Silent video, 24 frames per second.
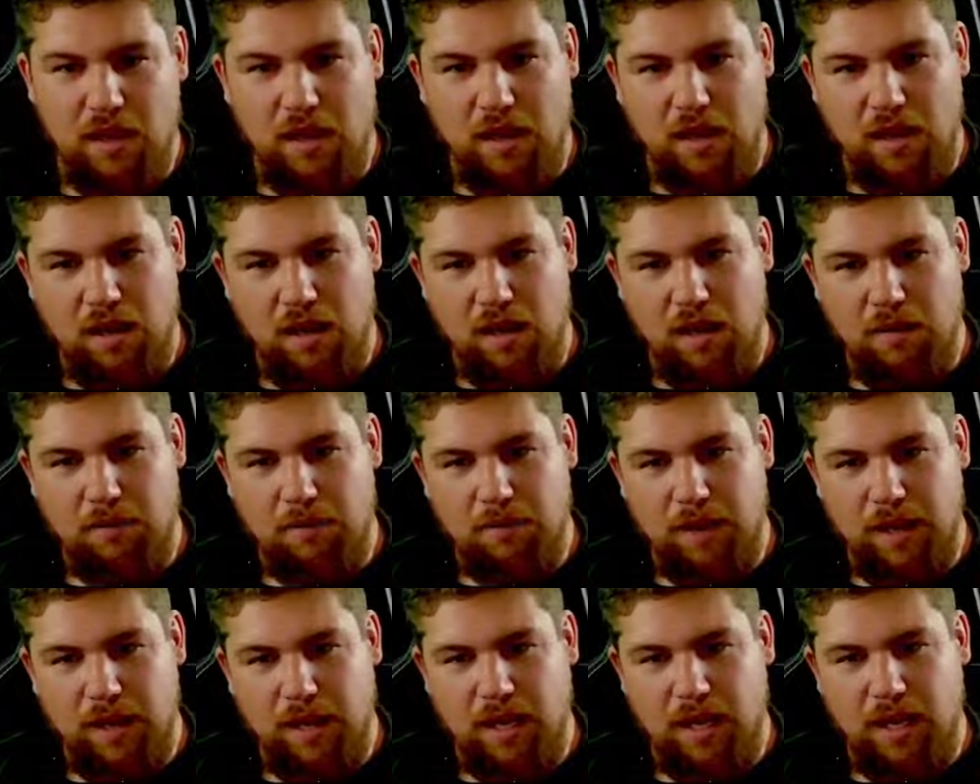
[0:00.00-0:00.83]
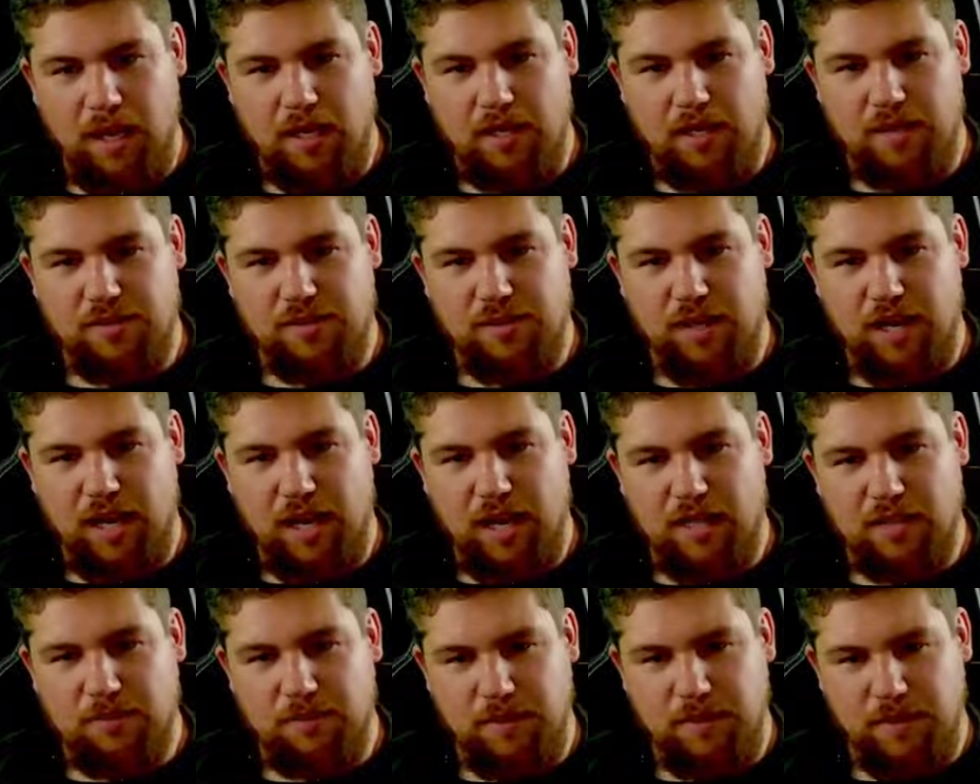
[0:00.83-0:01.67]
And it's going to
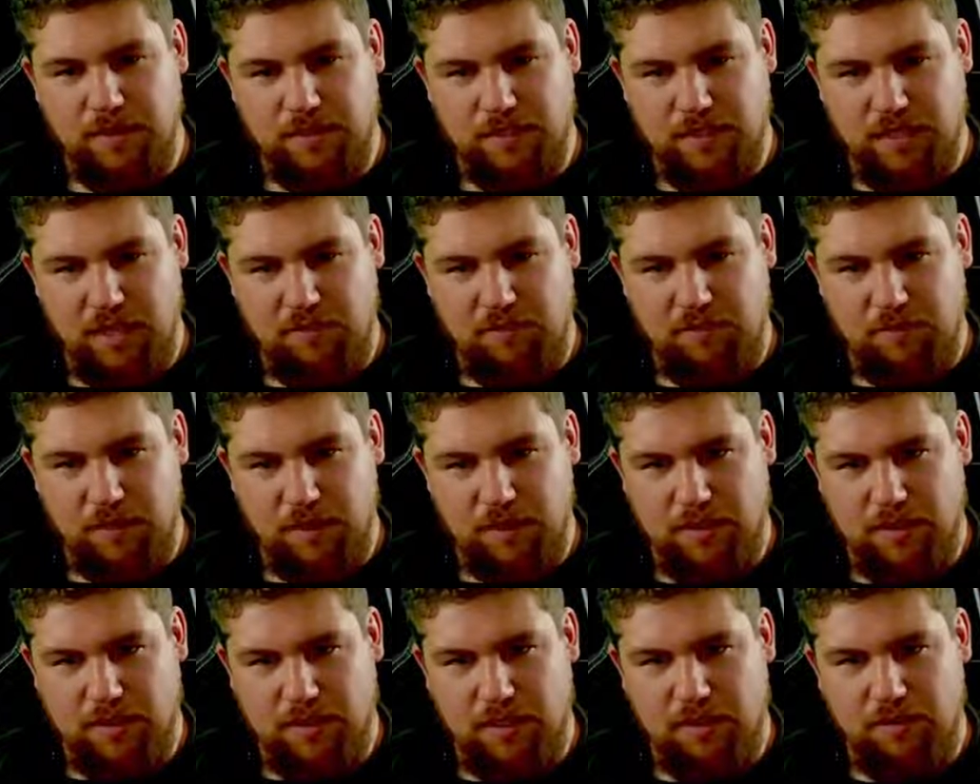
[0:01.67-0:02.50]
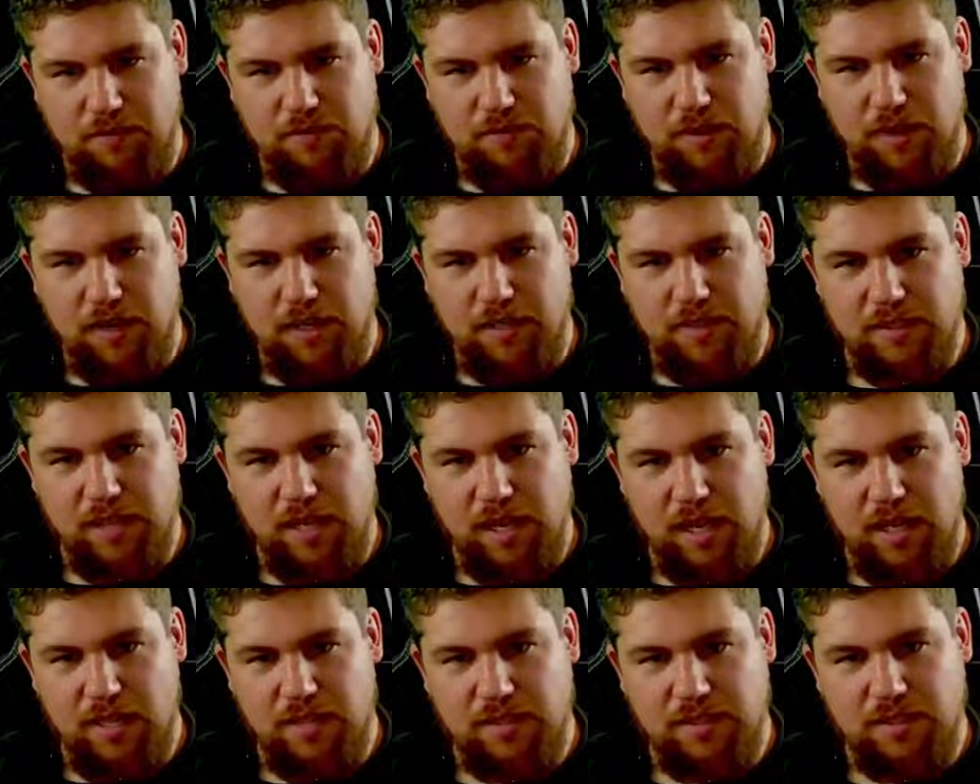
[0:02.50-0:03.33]
ask me to save my seed phrase,
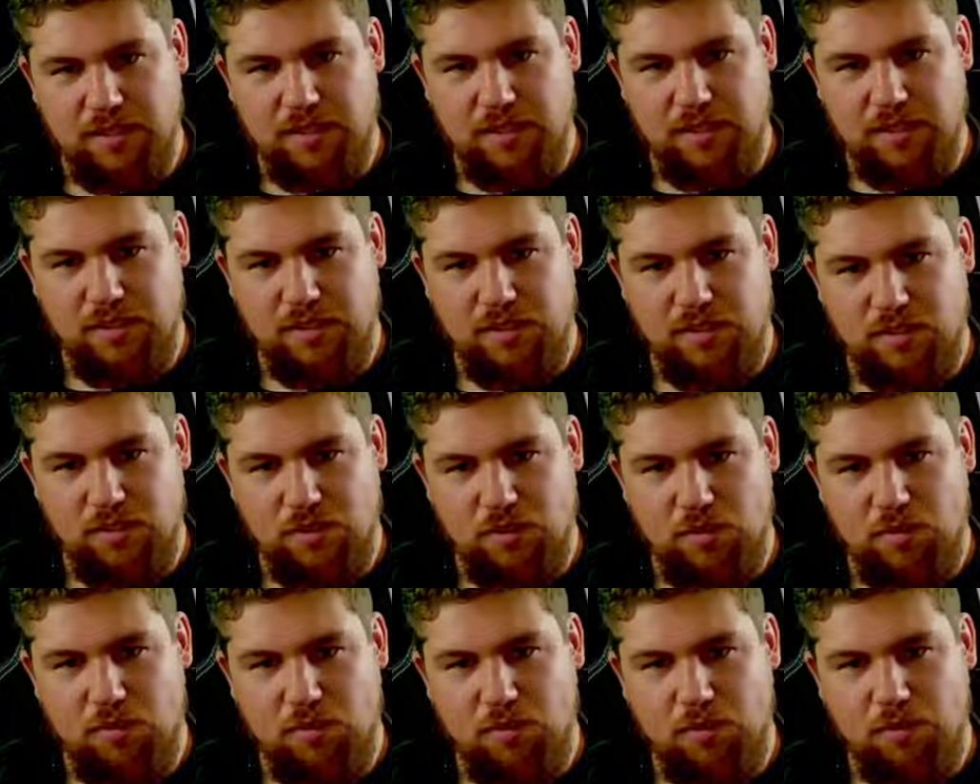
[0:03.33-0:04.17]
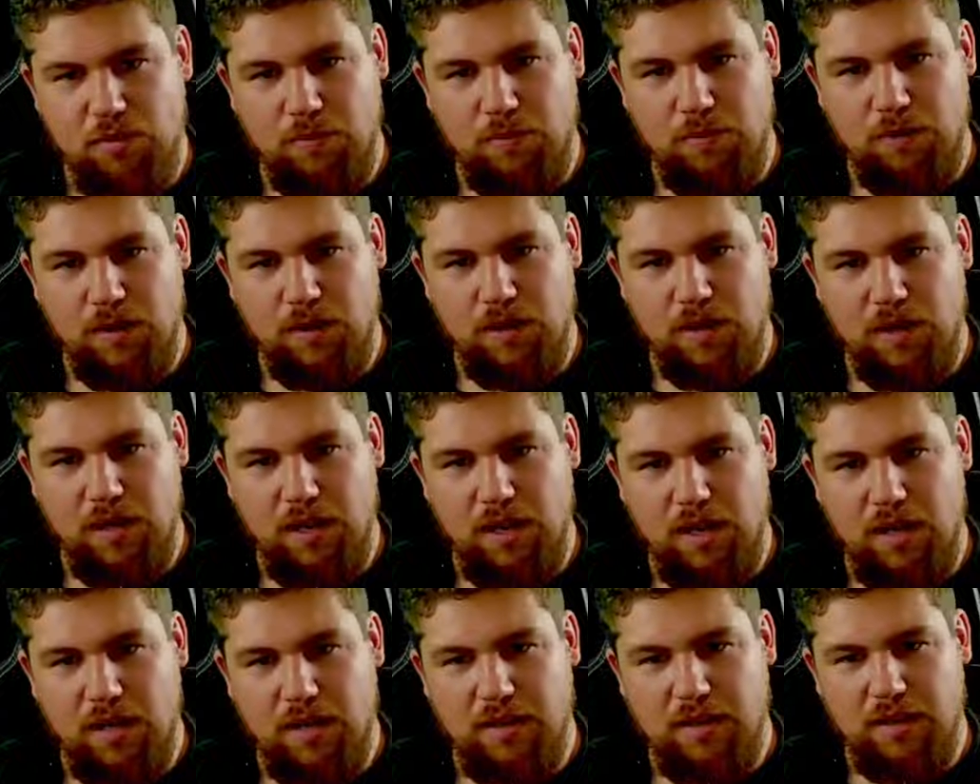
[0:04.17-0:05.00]
and since
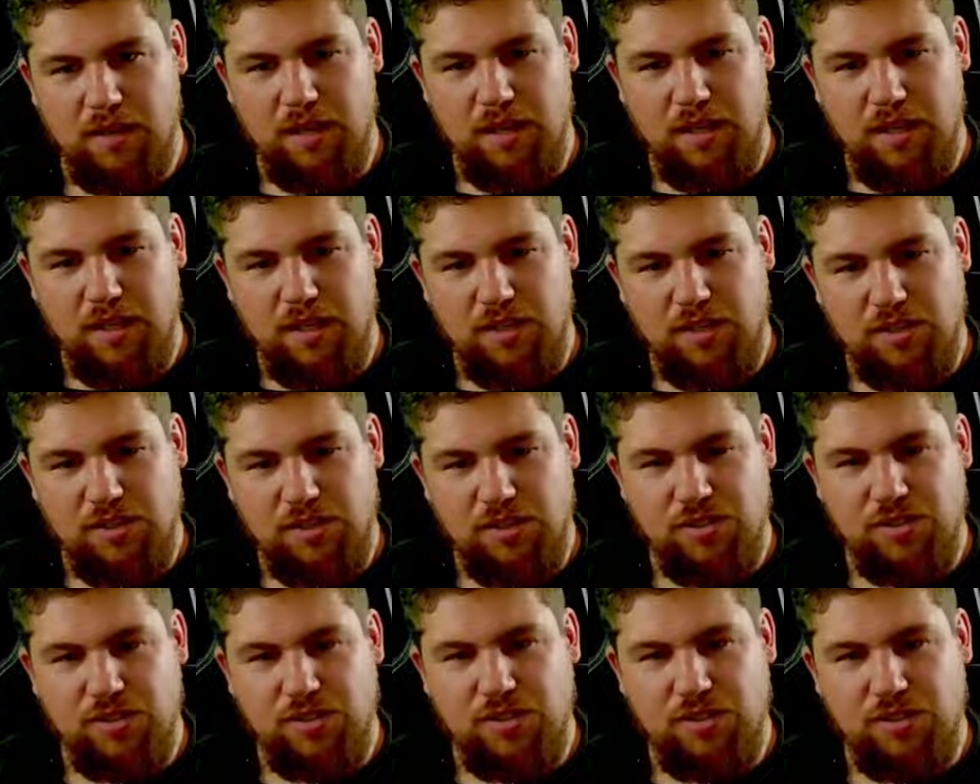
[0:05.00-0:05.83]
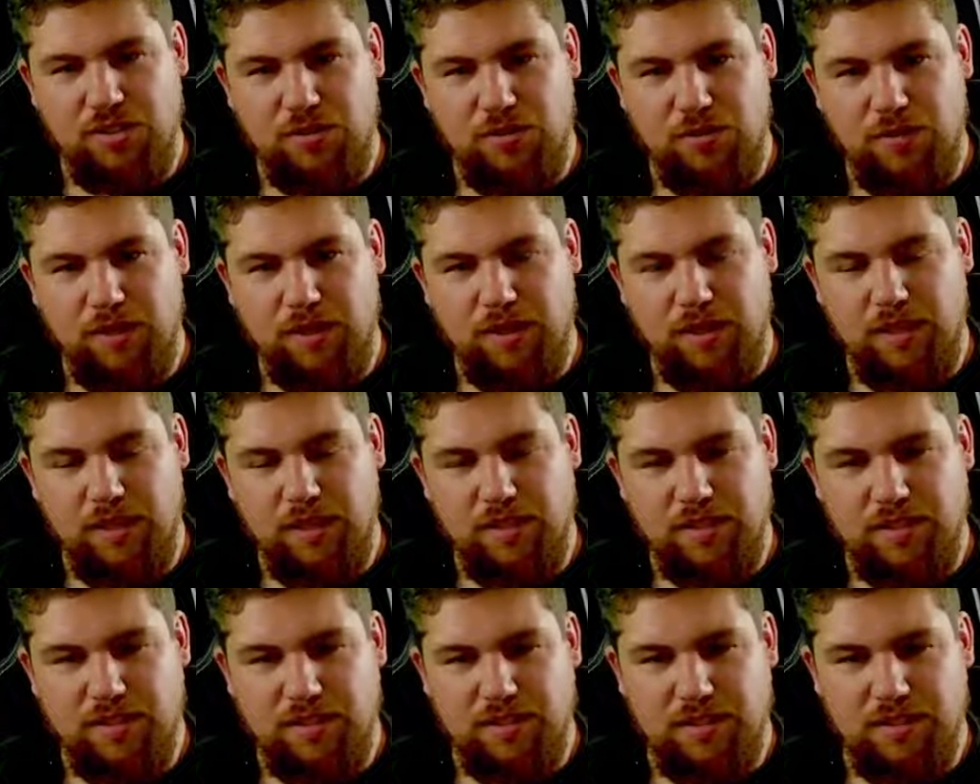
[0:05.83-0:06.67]
we're just doing
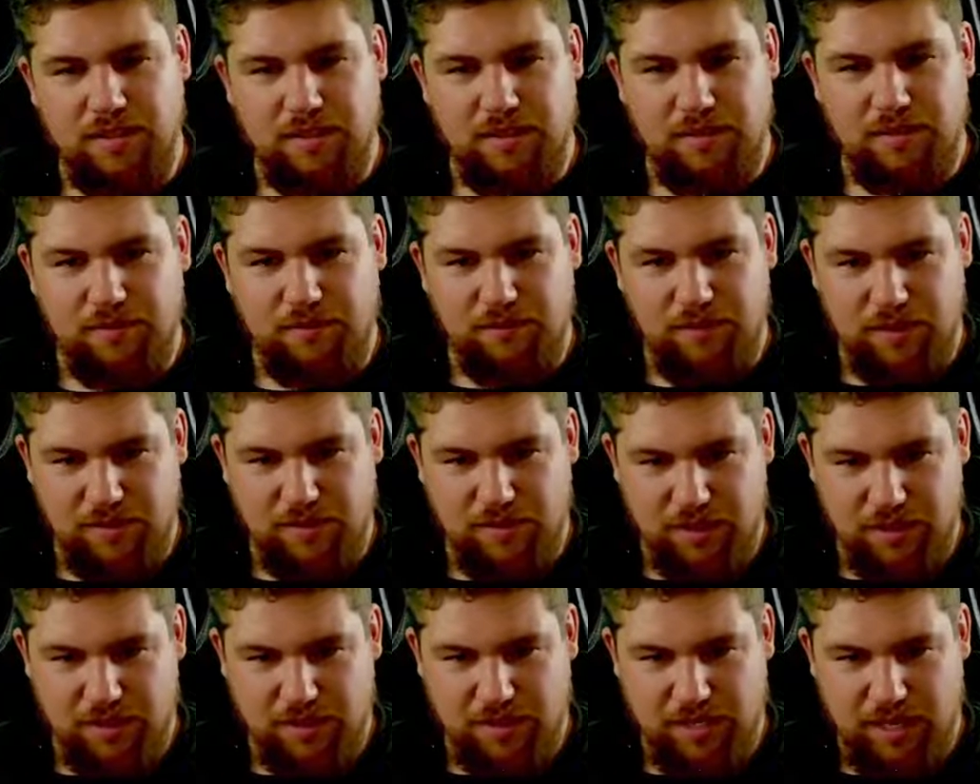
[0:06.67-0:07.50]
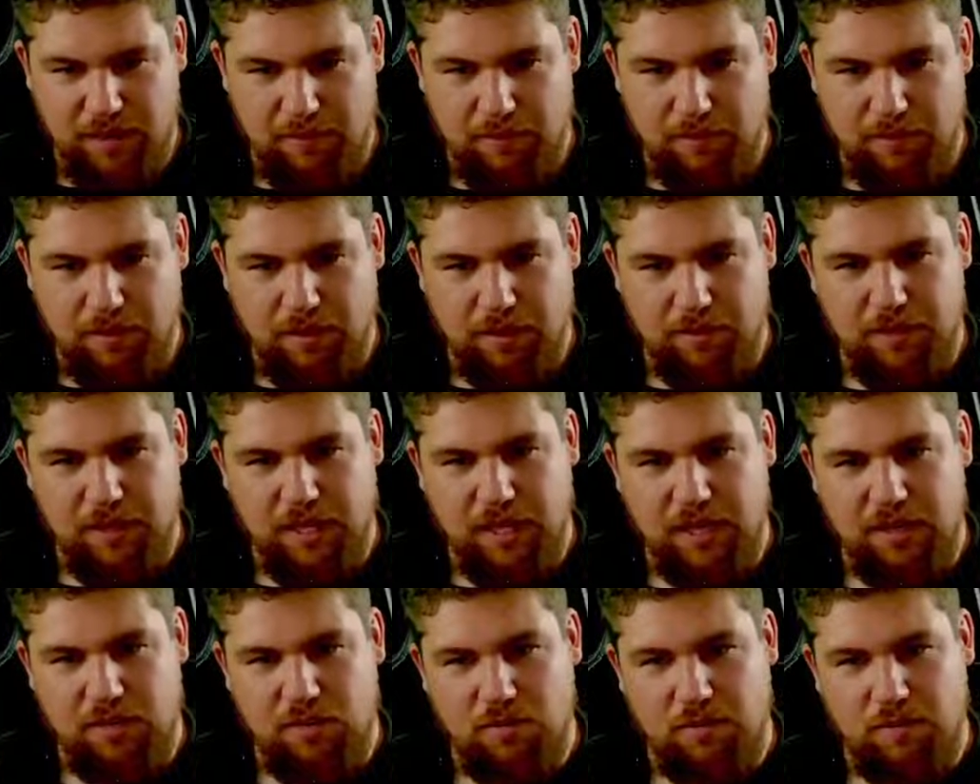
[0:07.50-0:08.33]
this as an example, I'm going to
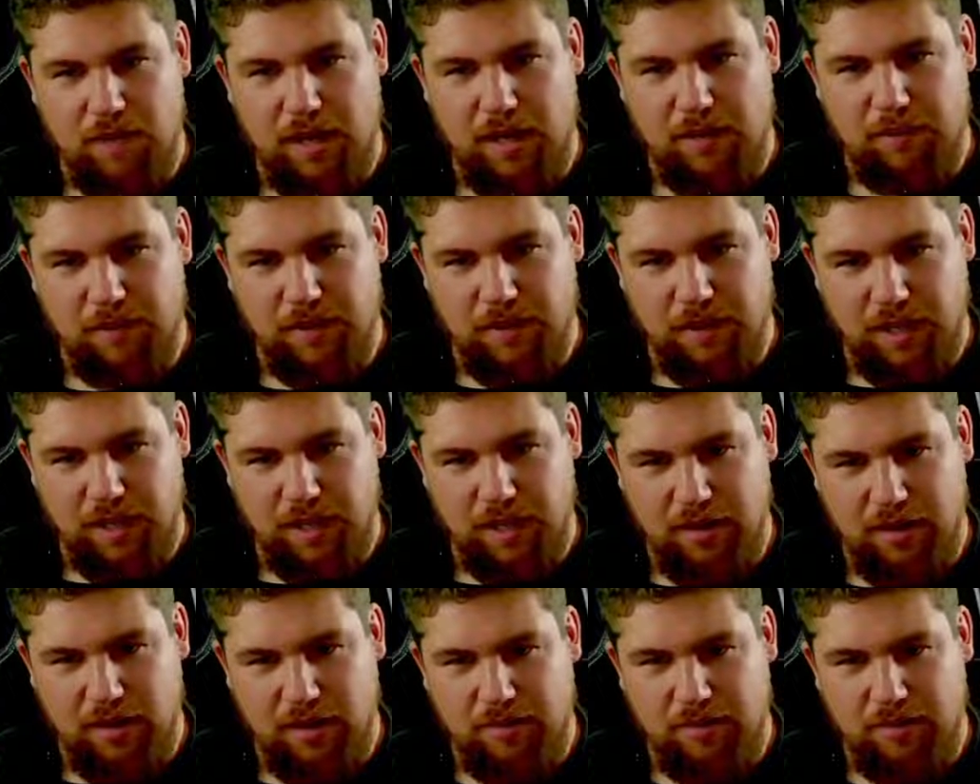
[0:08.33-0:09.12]
hit remind me later,